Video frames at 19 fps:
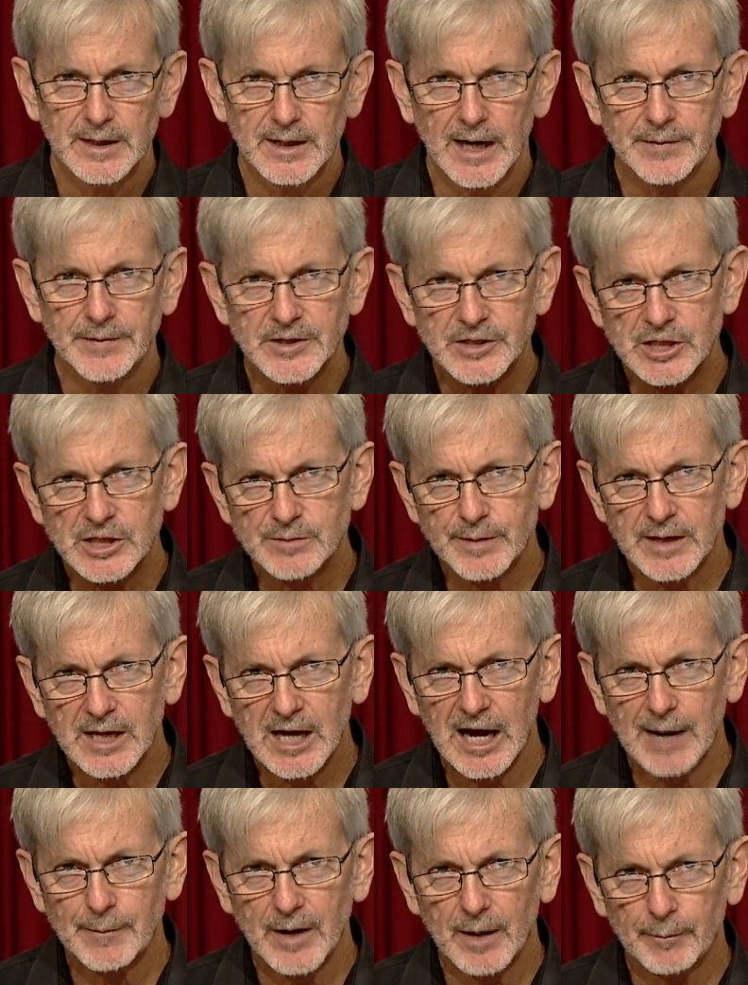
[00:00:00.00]
And this has
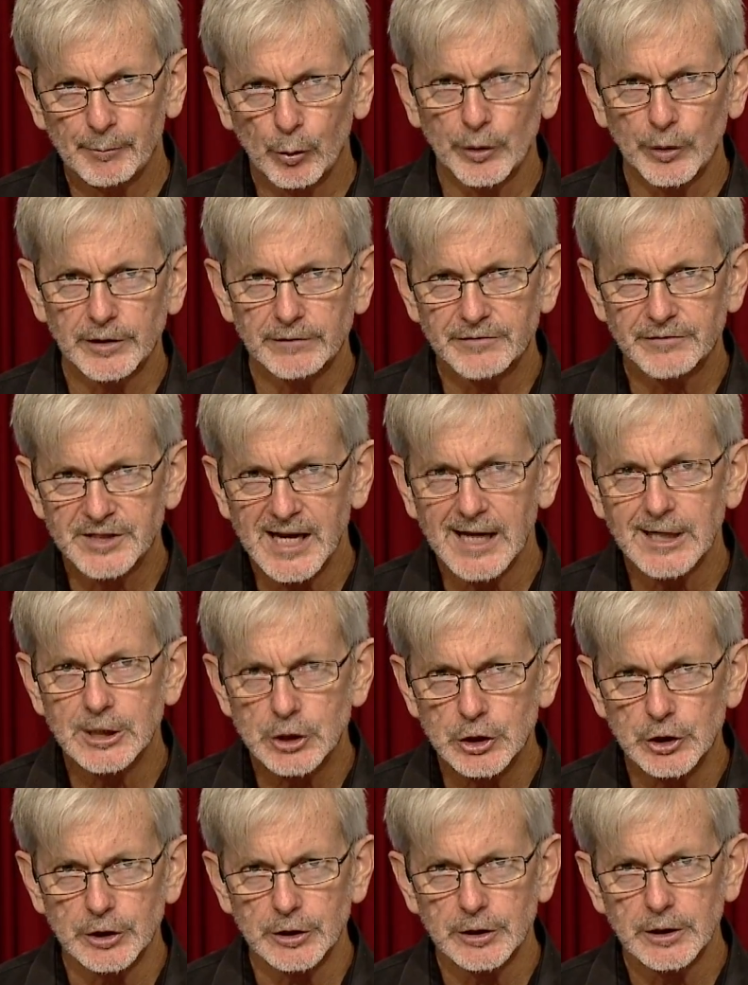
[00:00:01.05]
become a point of
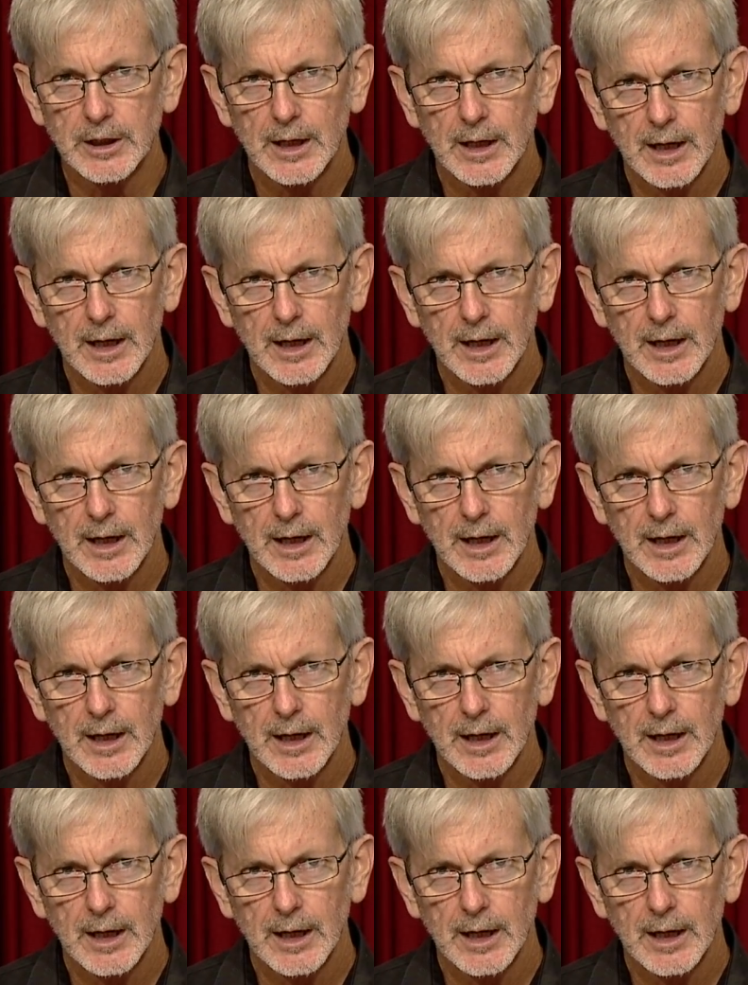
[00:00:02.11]
tension